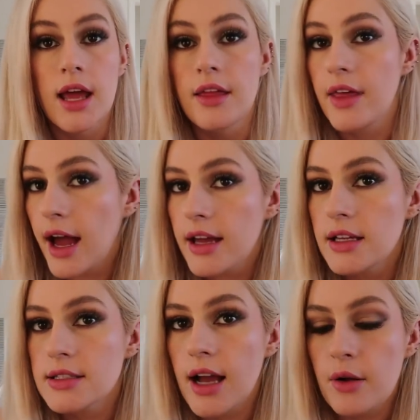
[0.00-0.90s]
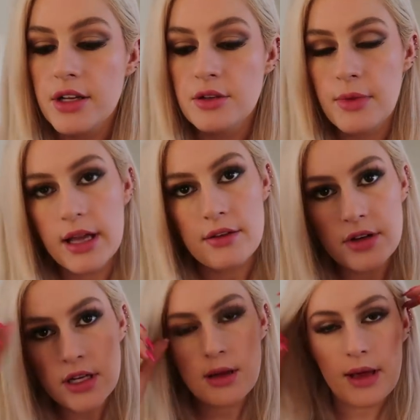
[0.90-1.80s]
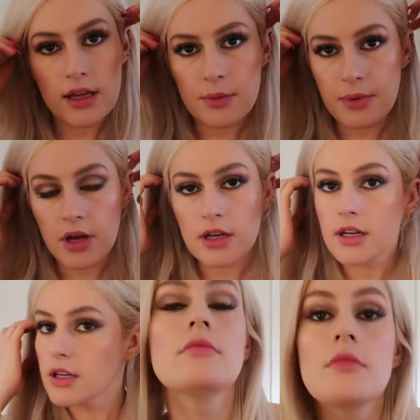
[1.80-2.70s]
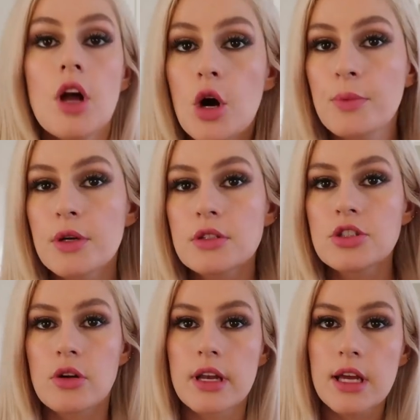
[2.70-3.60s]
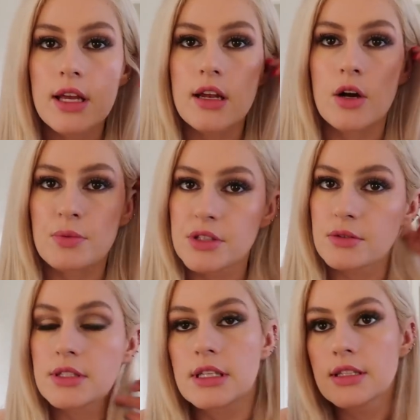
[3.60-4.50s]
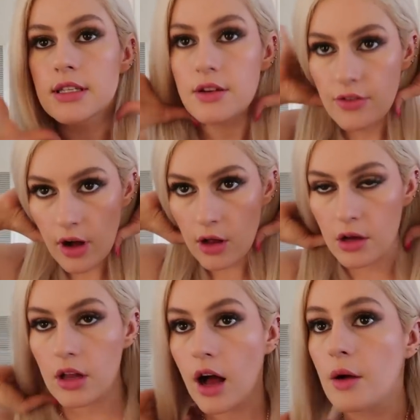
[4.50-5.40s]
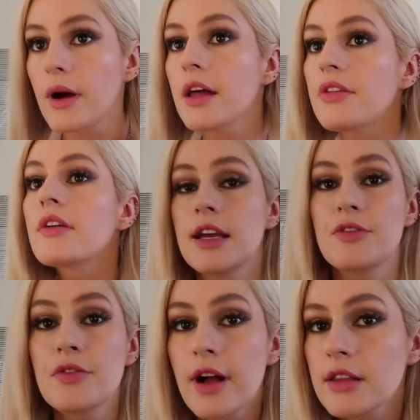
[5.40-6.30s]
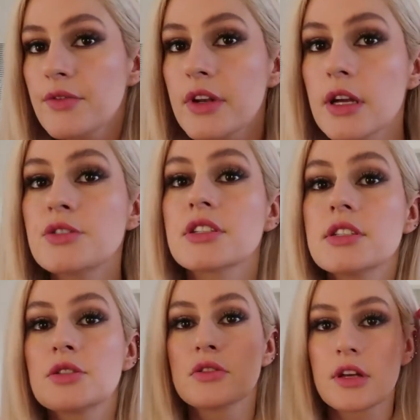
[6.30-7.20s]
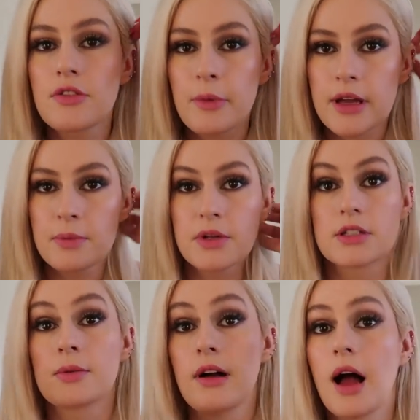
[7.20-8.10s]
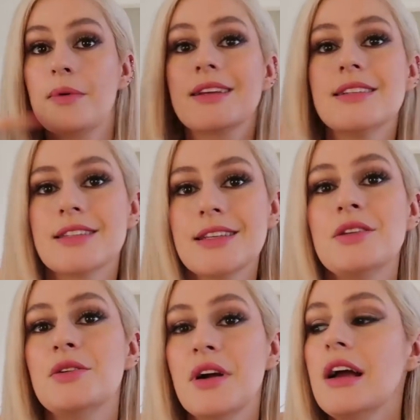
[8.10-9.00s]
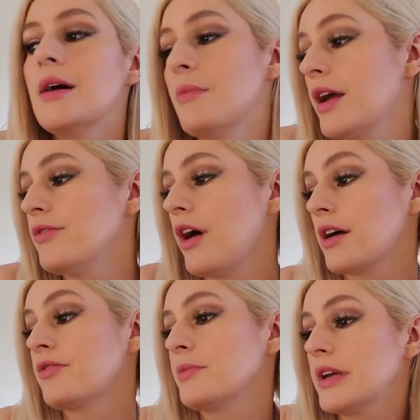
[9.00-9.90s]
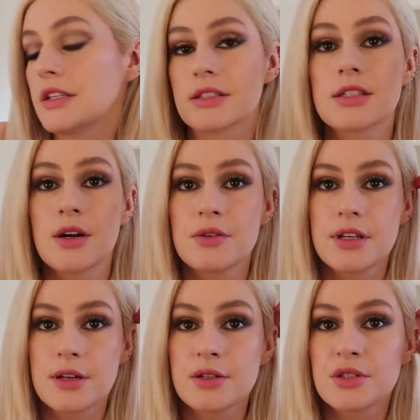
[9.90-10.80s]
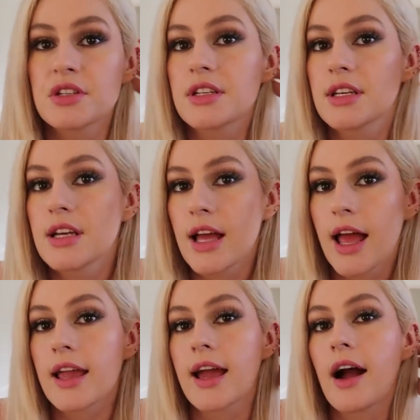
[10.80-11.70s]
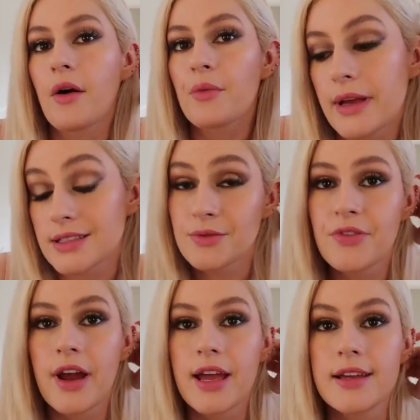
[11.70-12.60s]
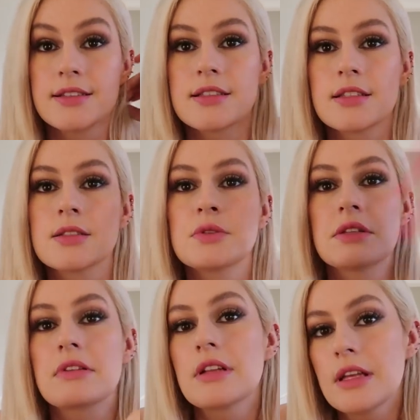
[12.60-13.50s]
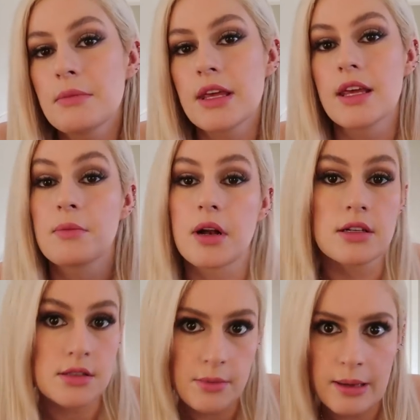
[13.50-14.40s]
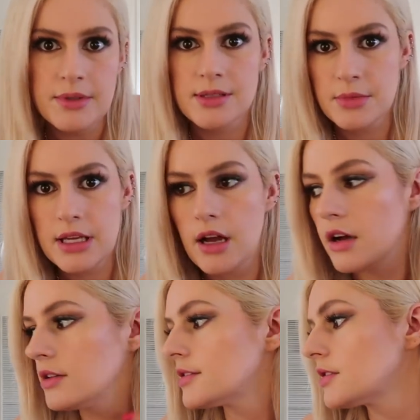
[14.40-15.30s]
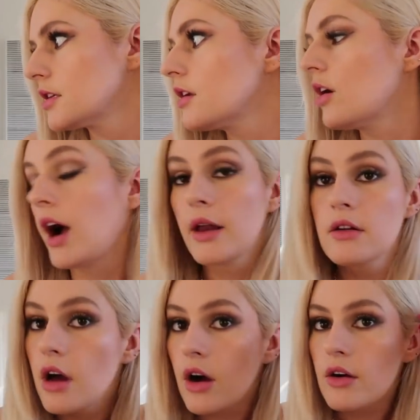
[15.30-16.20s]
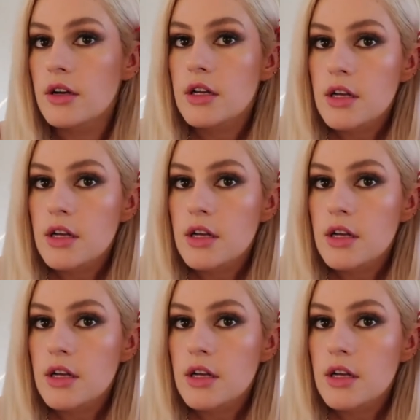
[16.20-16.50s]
And that is how I do my everyday makeup look. Hope you enjoyed it. Hope this was easy to follow along with. If you found the video just because you're looking for makeup looks, well, I'm gonna continue my vlog from here. So, you know, you should hang out, make some friends, specifically me, but also maybe somebody else. You know, I don't know.